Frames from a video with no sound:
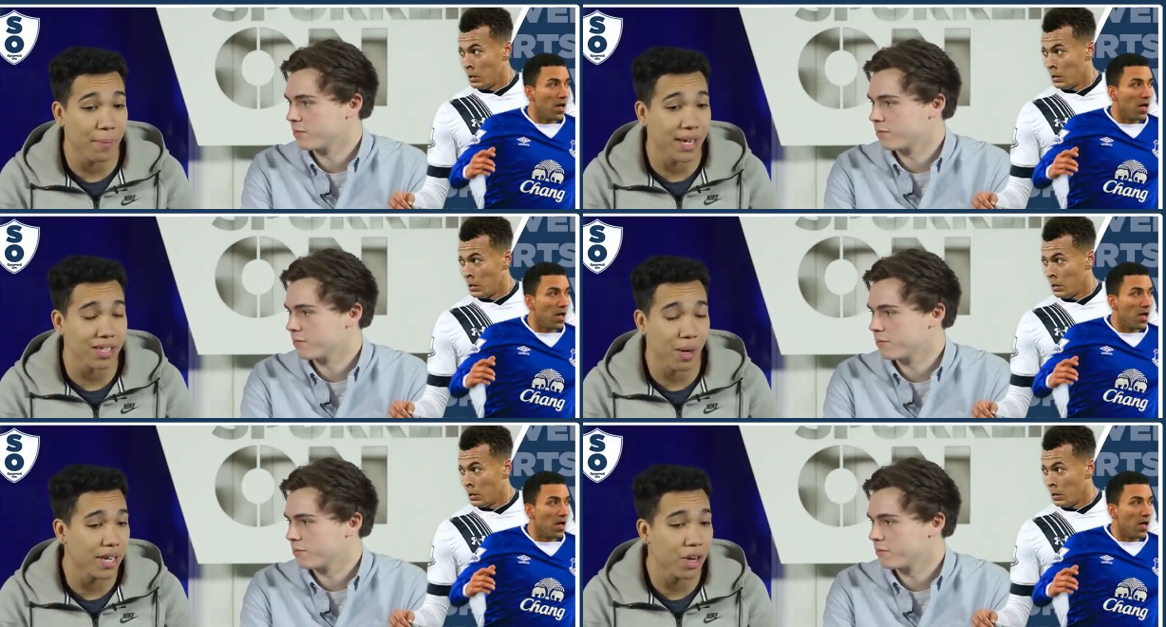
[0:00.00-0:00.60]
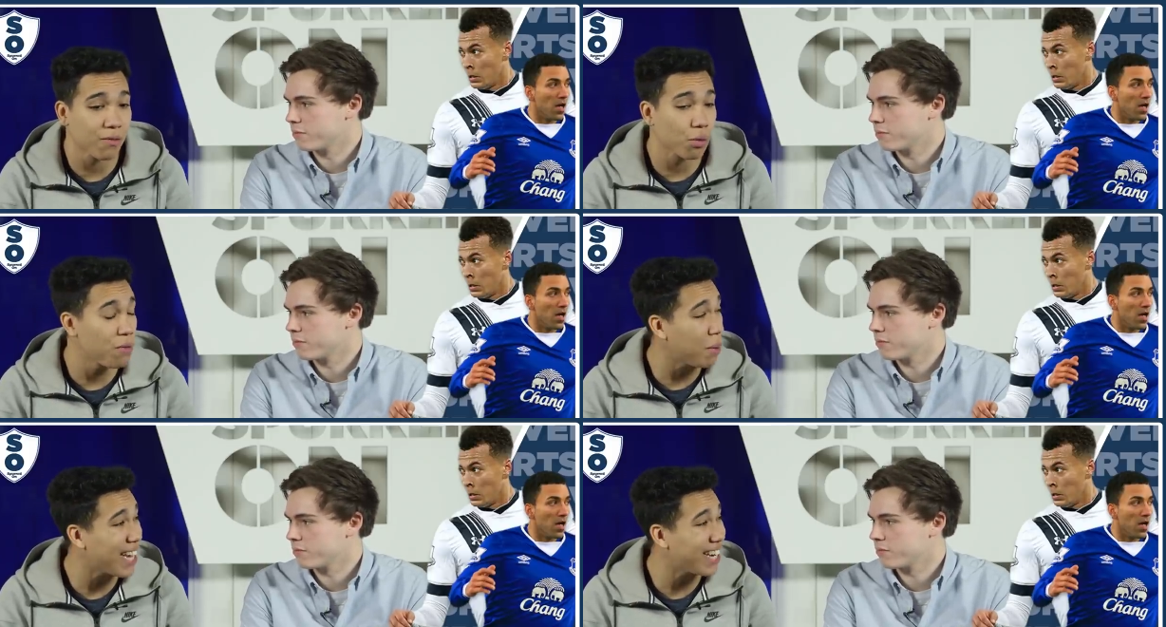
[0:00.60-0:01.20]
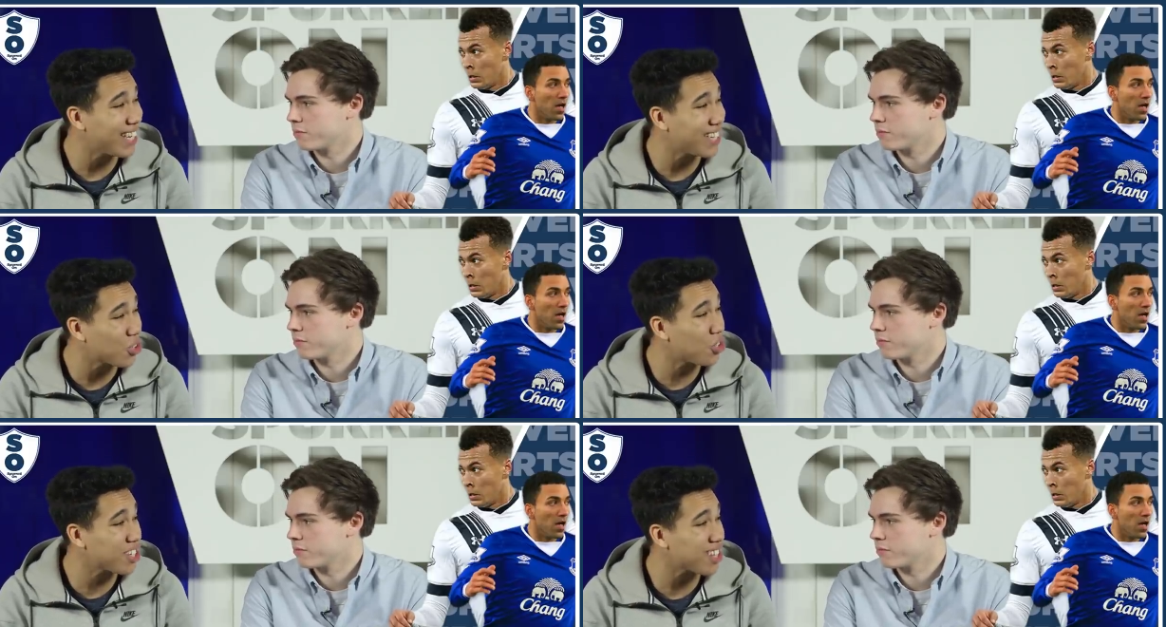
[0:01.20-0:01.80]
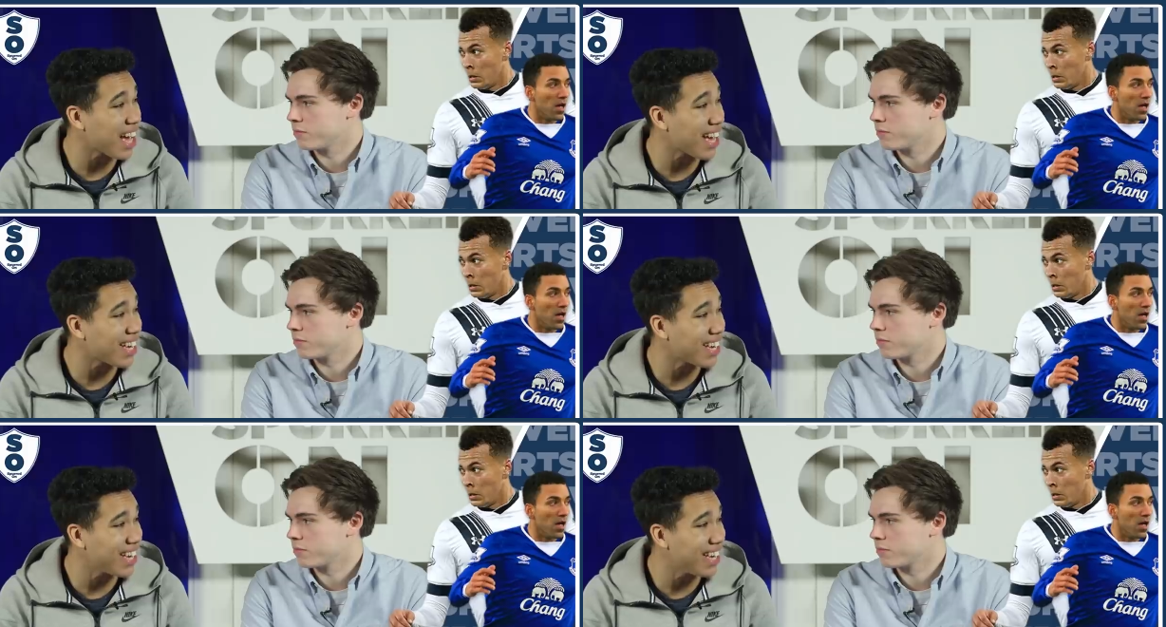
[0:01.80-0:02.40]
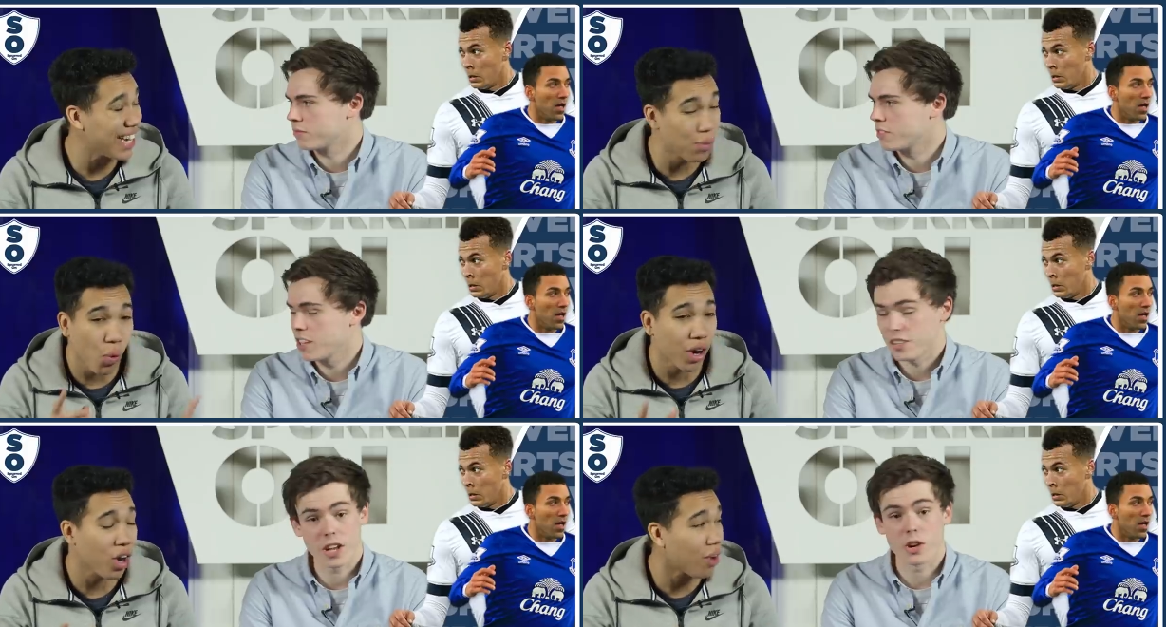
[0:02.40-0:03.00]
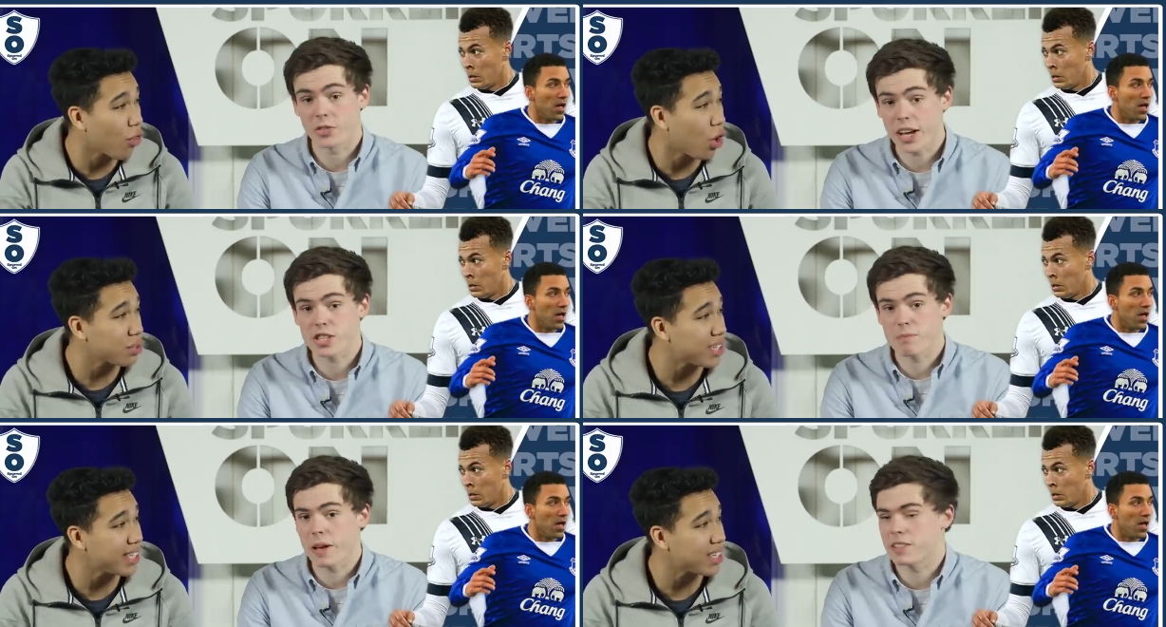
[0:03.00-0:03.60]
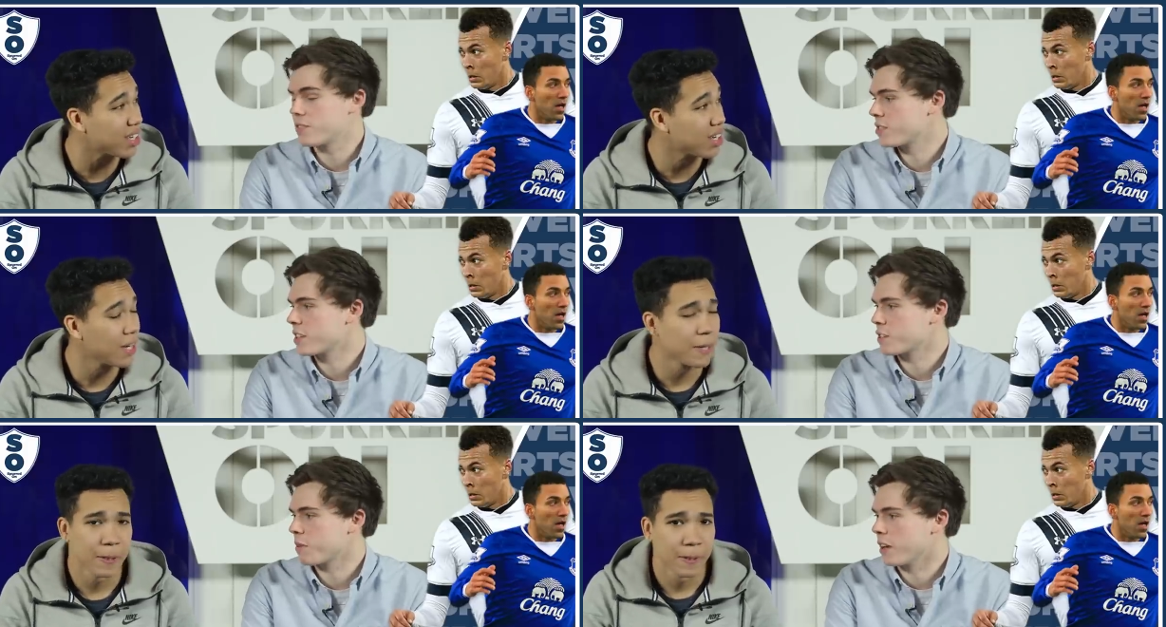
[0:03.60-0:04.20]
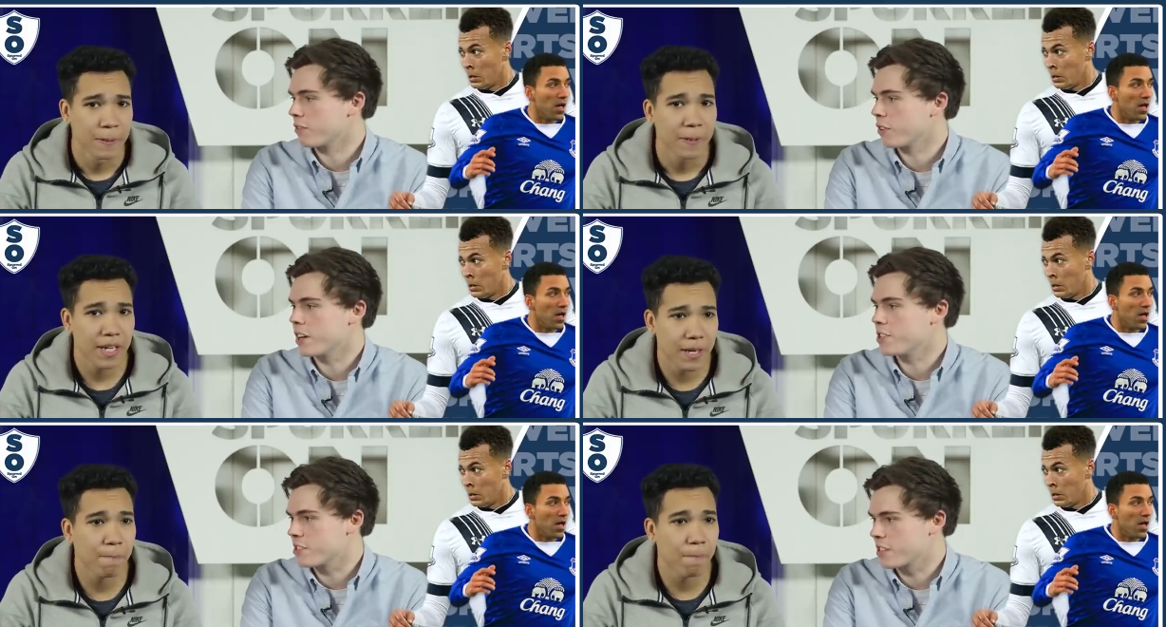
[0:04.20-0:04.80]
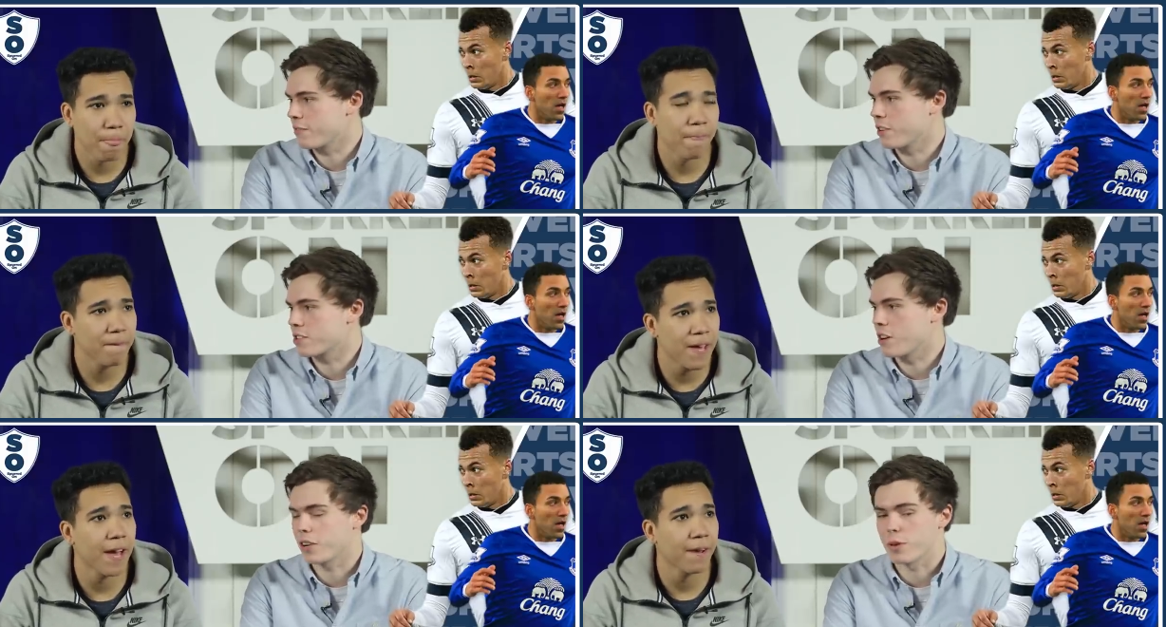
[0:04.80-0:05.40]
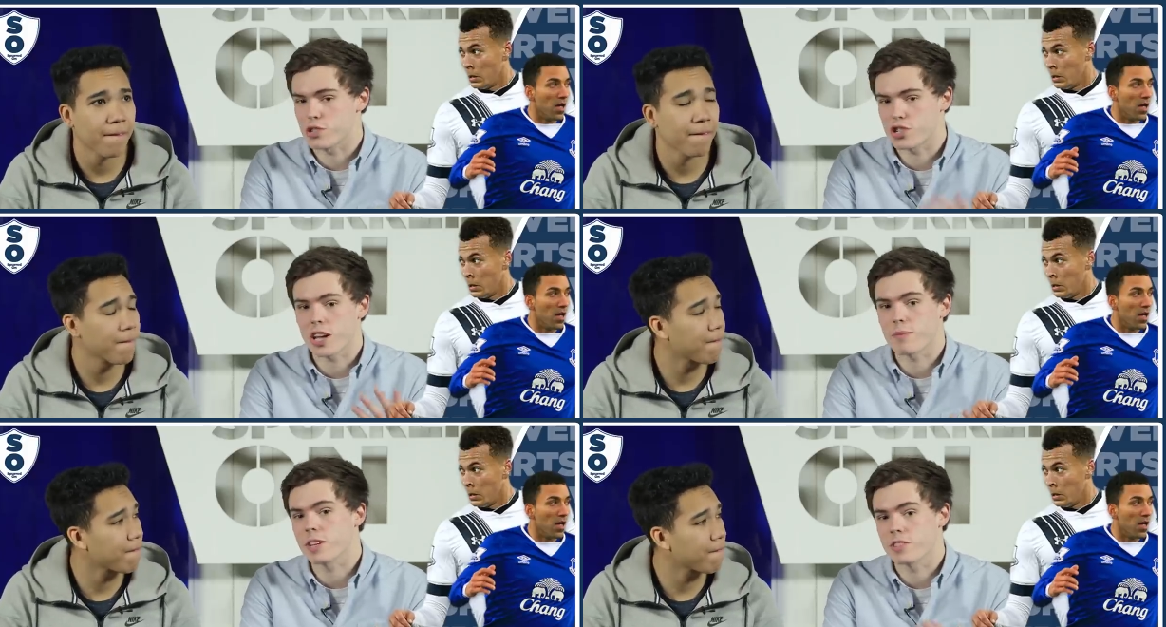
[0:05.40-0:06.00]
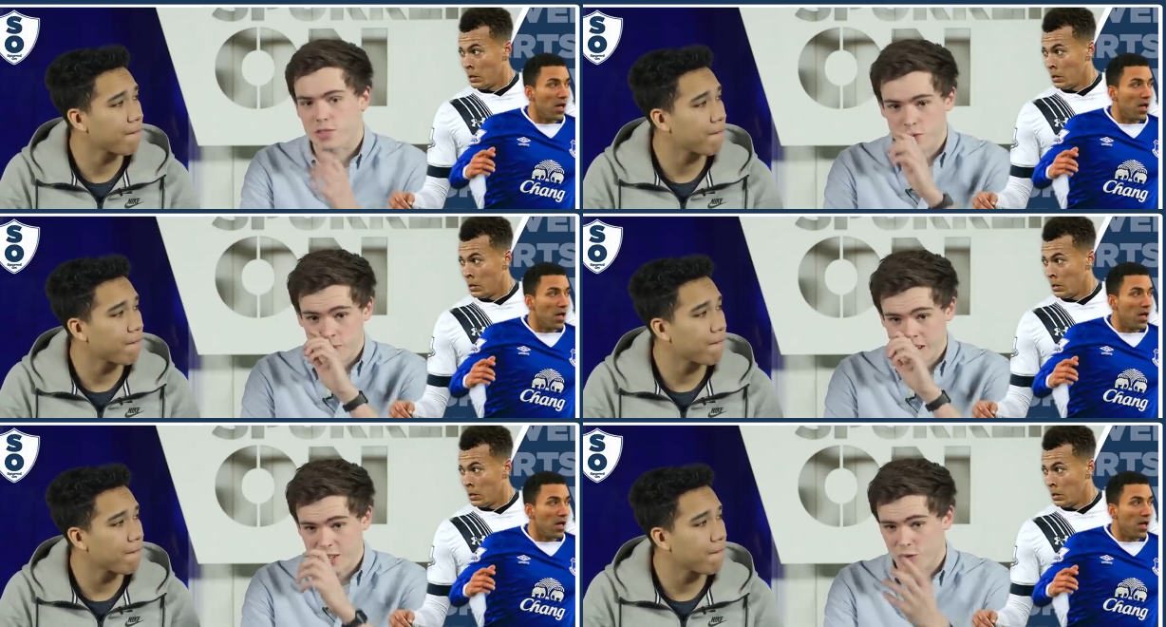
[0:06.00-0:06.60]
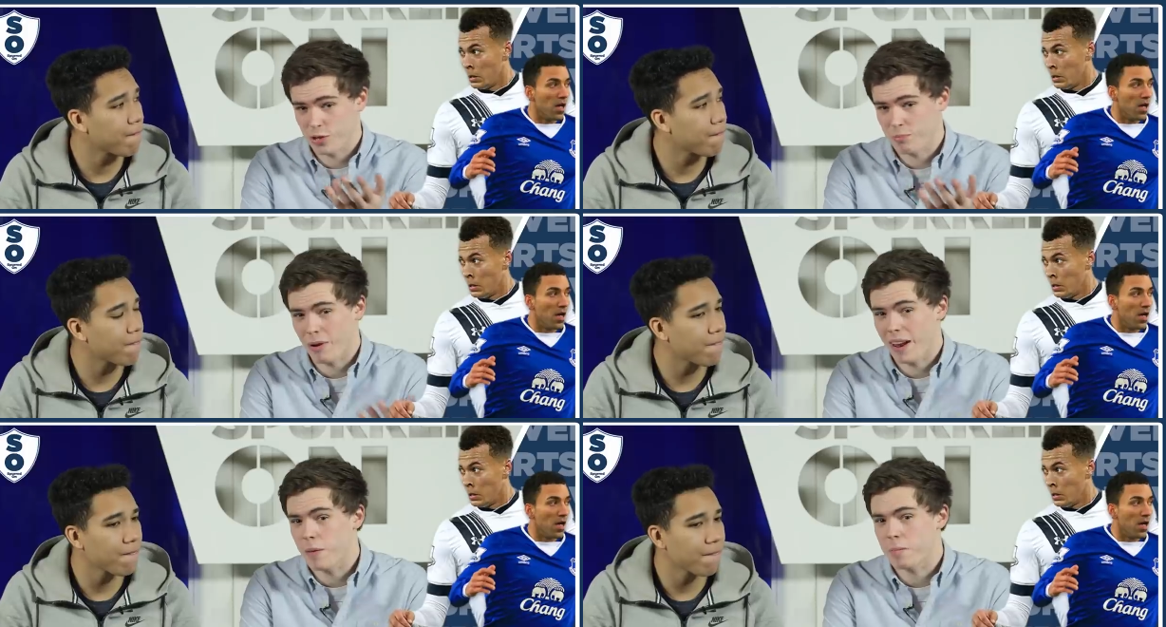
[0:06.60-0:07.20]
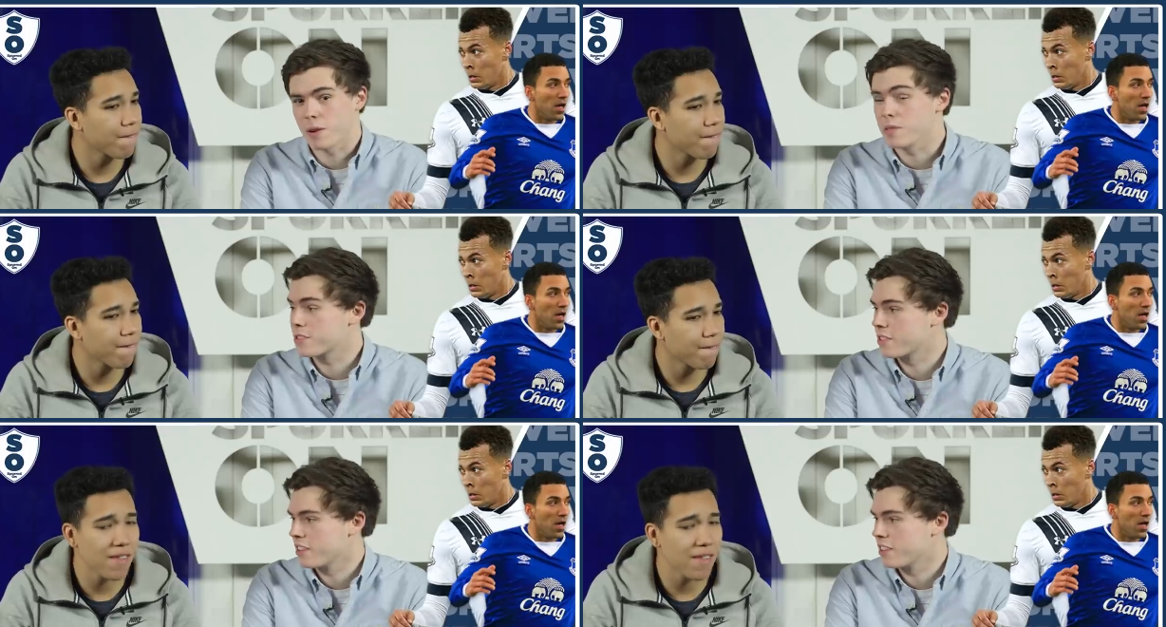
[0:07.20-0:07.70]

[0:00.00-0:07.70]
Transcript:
Speaker 1: minutes. I mean, I don't think we played as good as that in one no, half. No, that's the, best I've
Speaker 2: seen us play for ages. That first half, and it was a shame we didn't score. We hit the crossbar and the post.